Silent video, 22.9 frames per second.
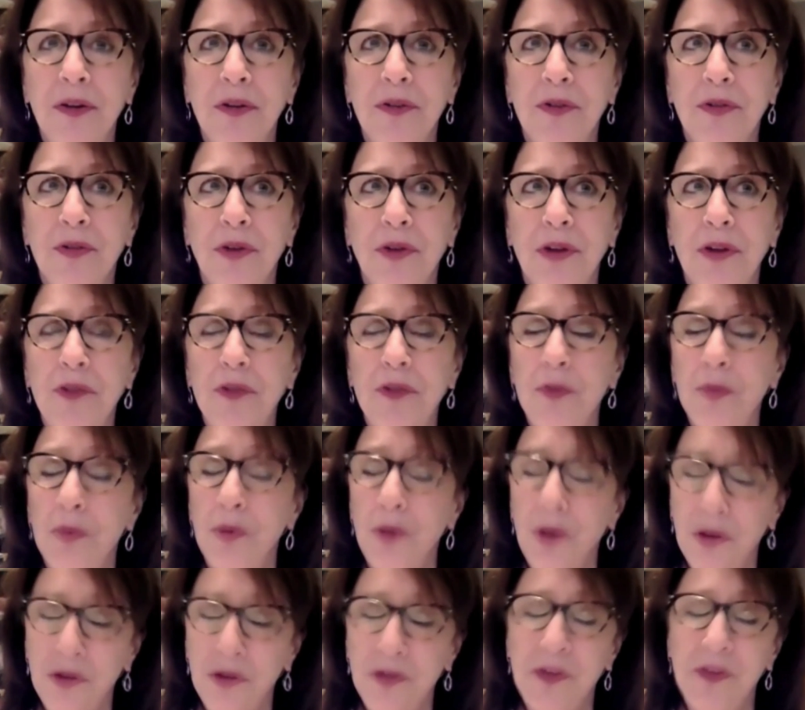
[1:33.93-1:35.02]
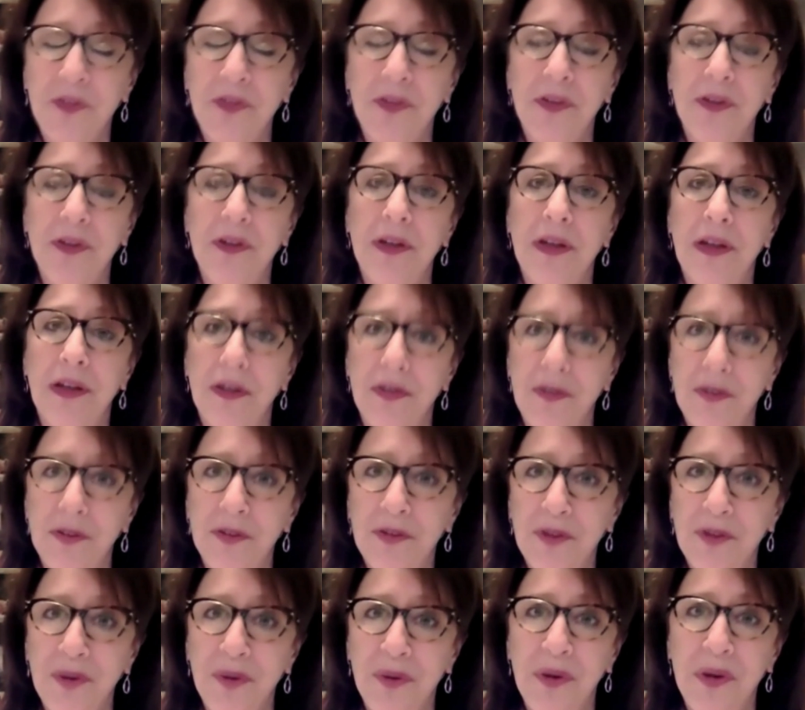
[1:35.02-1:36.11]
try to process it as it's
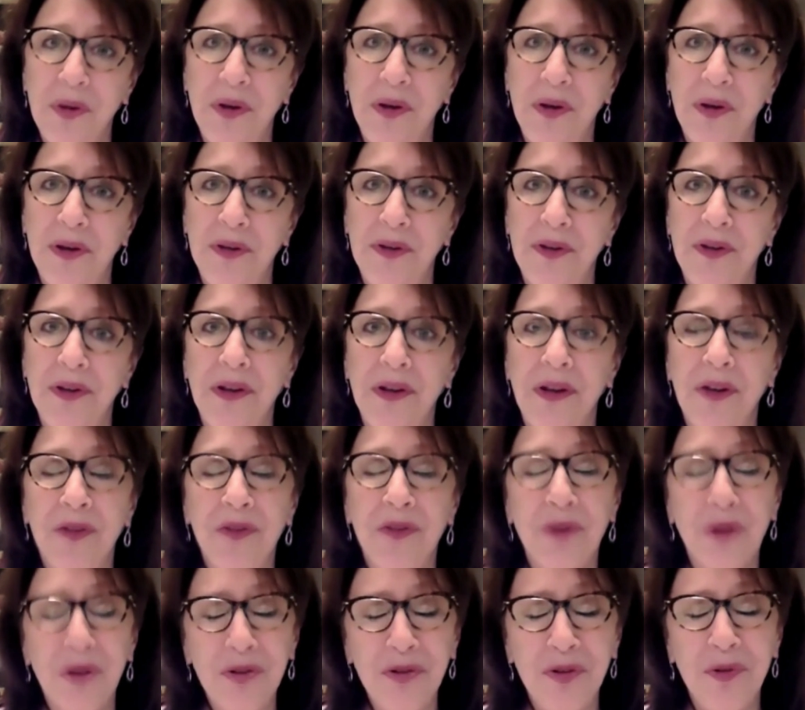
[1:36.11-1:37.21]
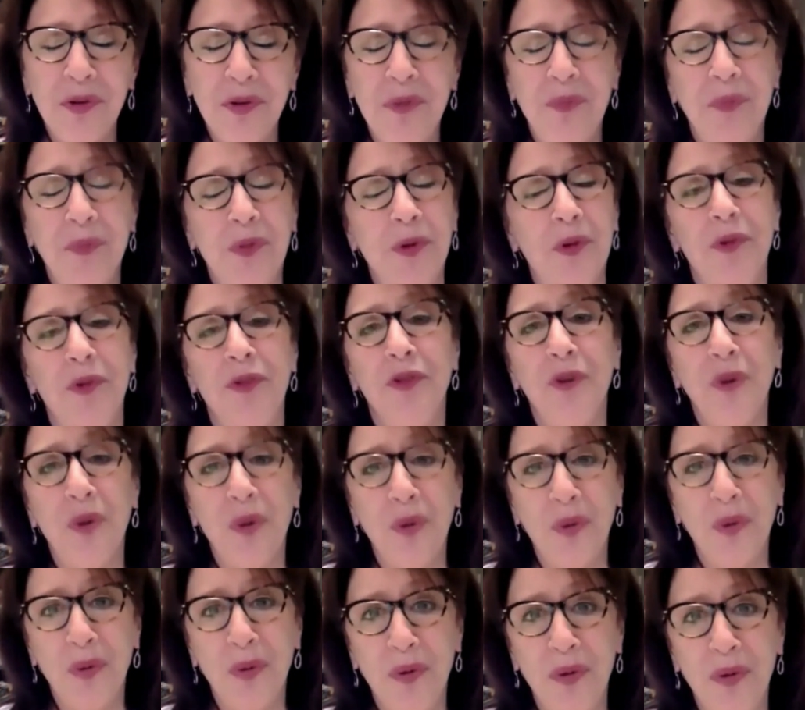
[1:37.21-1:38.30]
going on, and try to emerge
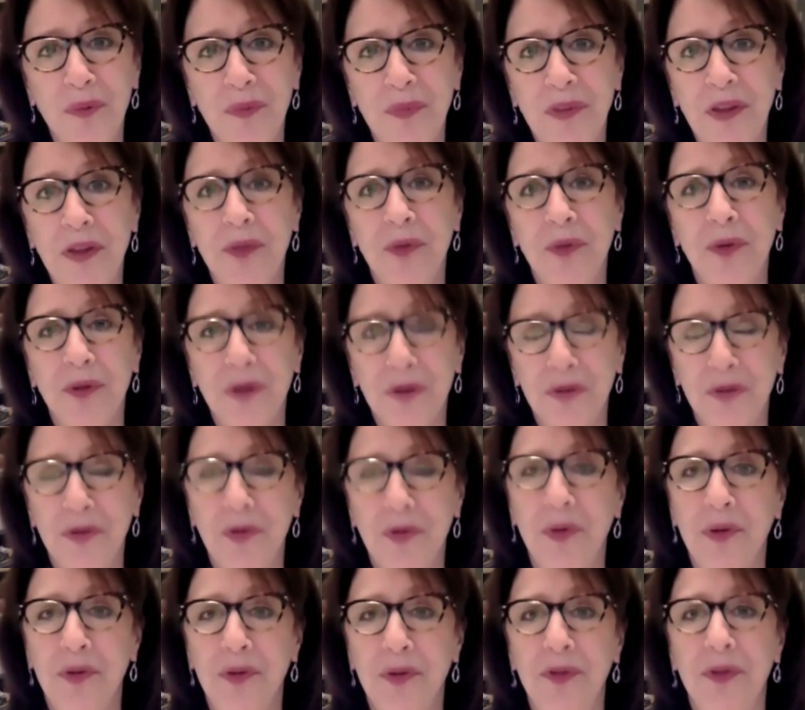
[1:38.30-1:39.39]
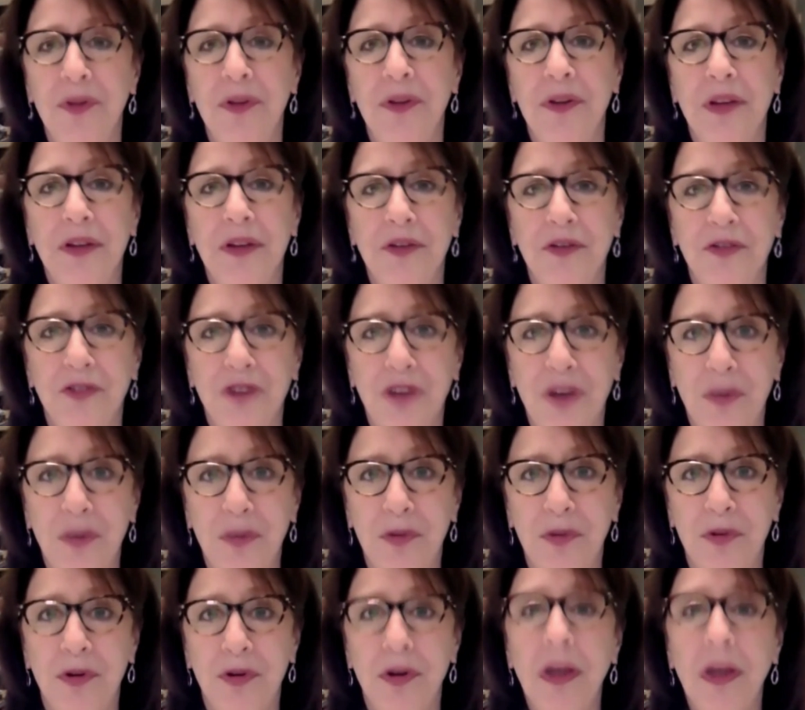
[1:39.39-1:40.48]
whole and looking forward to the next
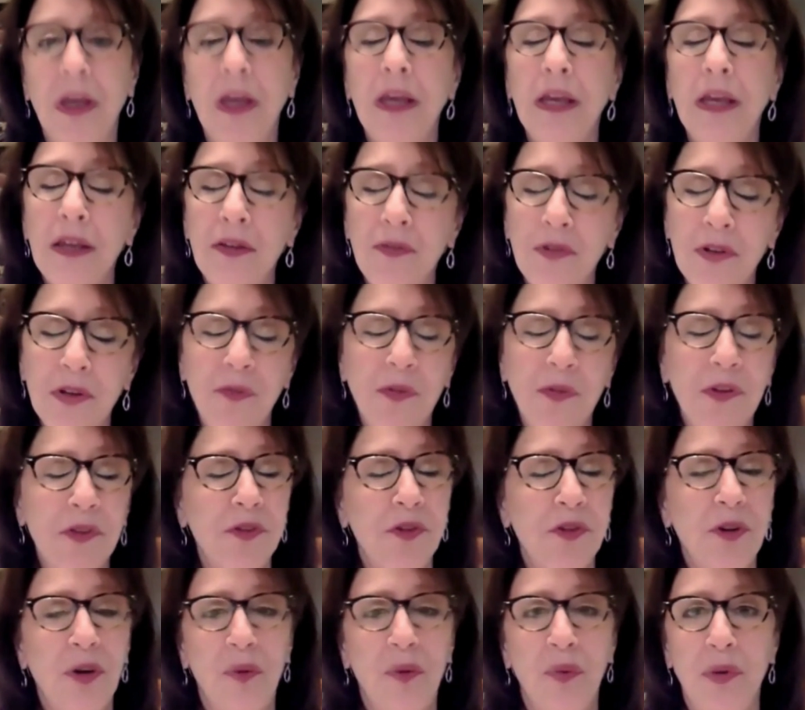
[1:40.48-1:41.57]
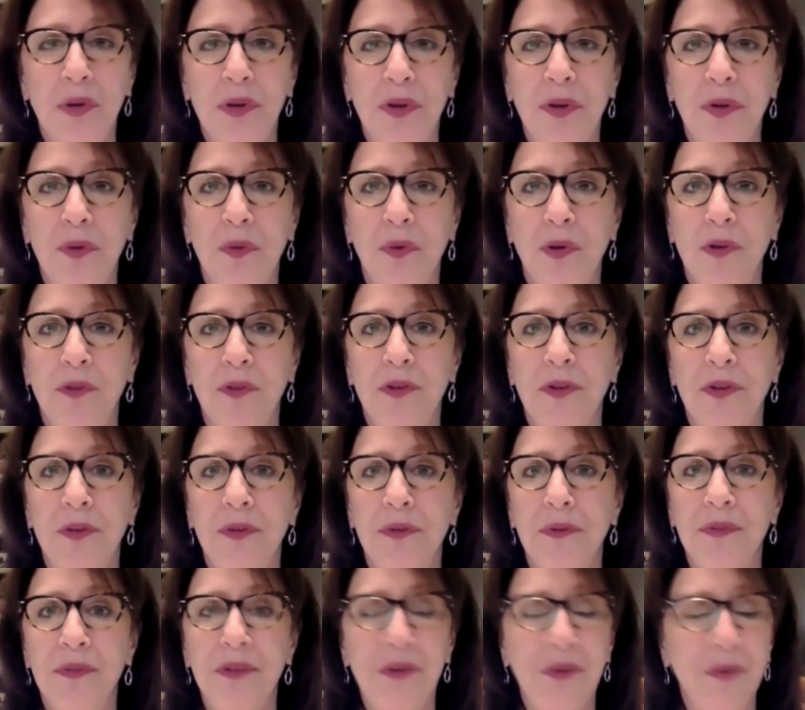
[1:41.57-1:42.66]
chapter, even if it's not what you want. And,
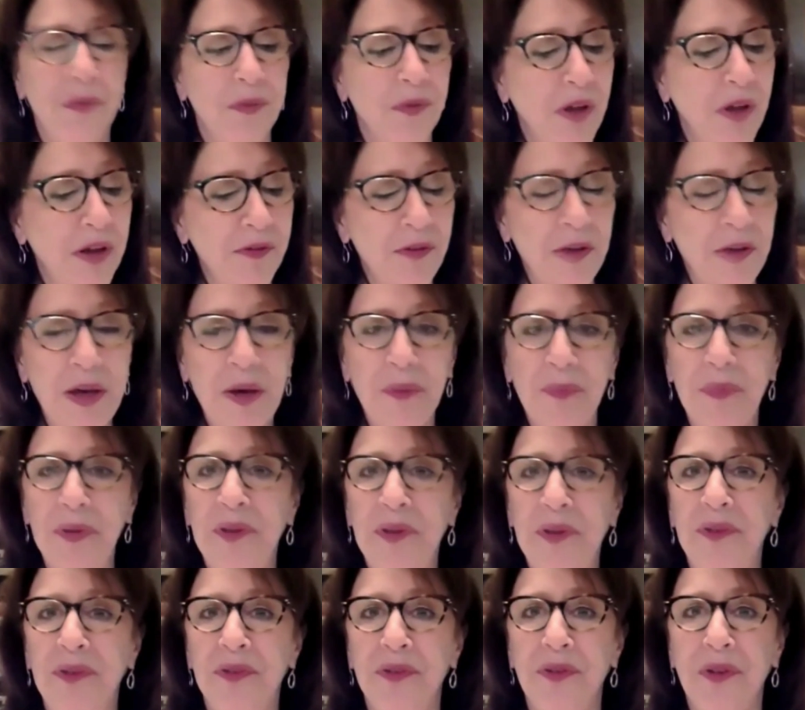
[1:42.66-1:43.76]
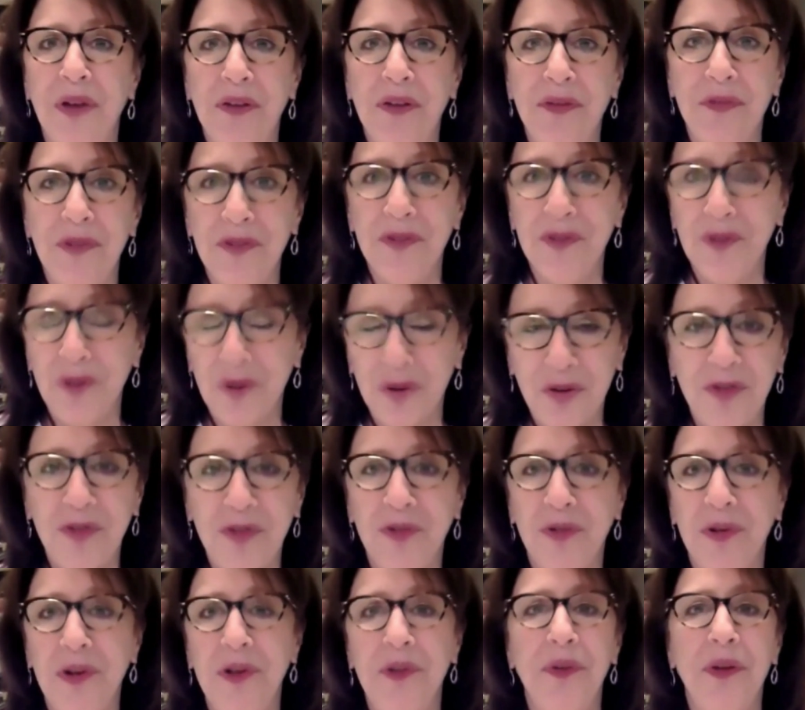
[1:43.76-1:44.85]
you know, life happens, life is not a
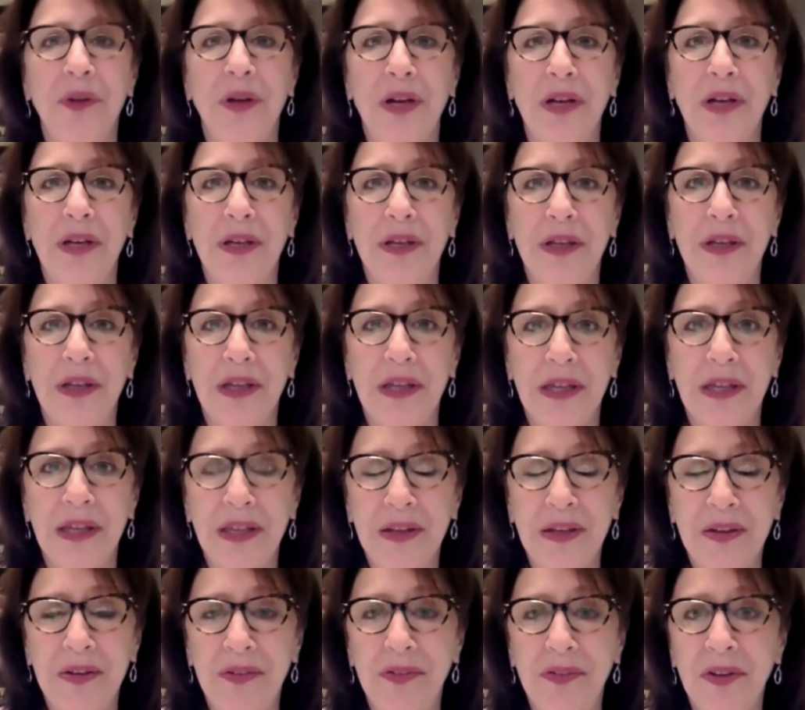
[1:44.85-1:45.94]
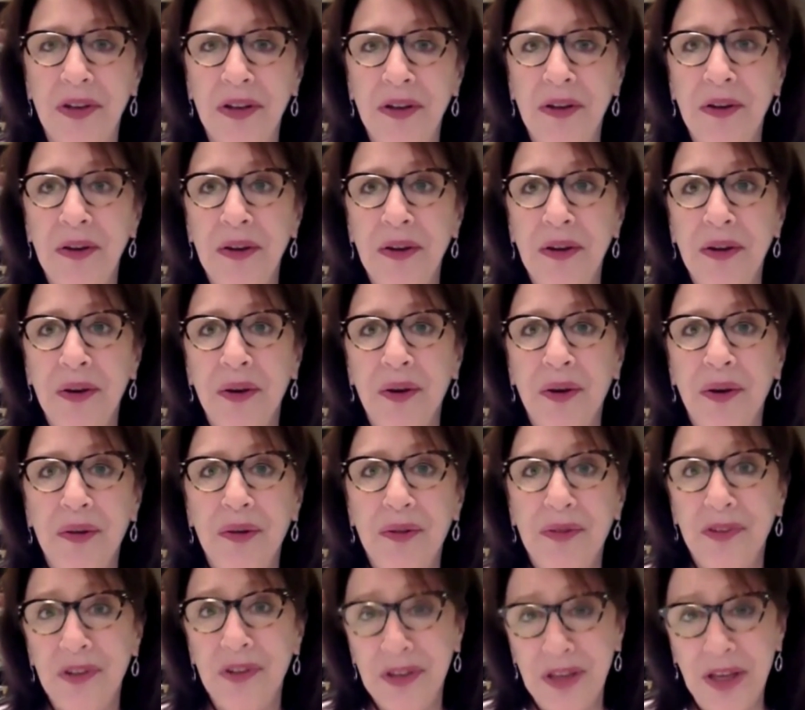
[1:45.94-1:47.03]
straight line, and
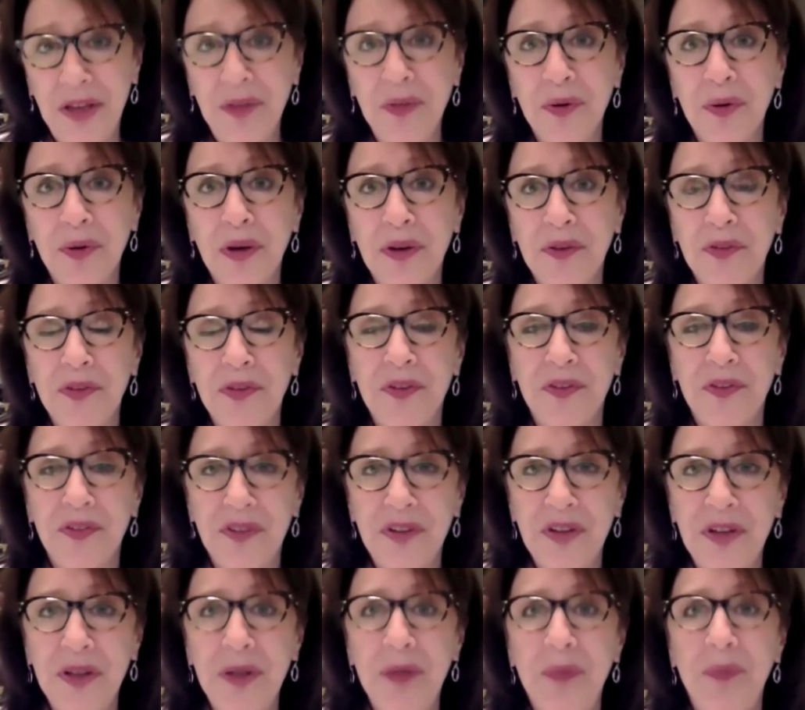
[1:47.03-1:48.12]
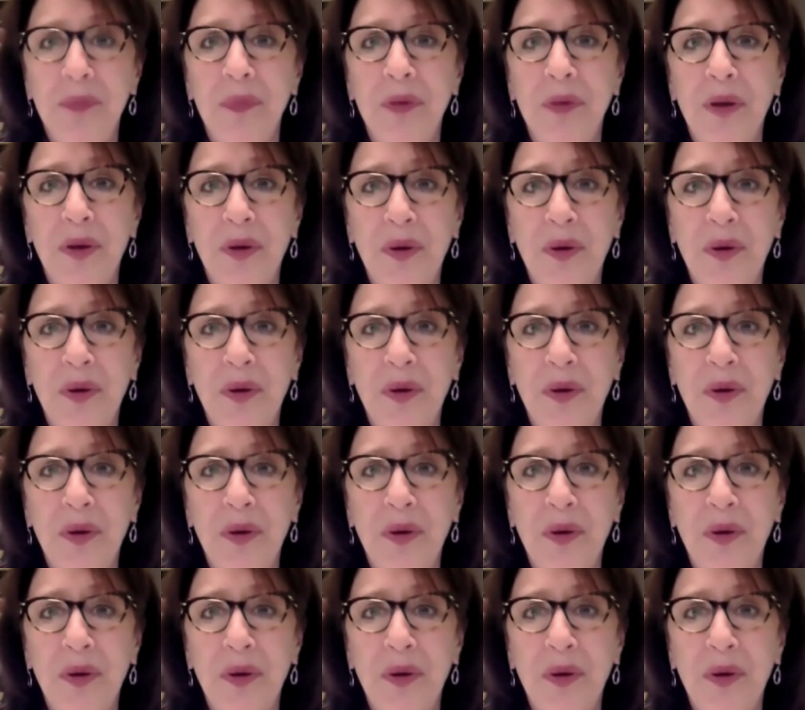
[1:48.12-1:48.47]
together as a team,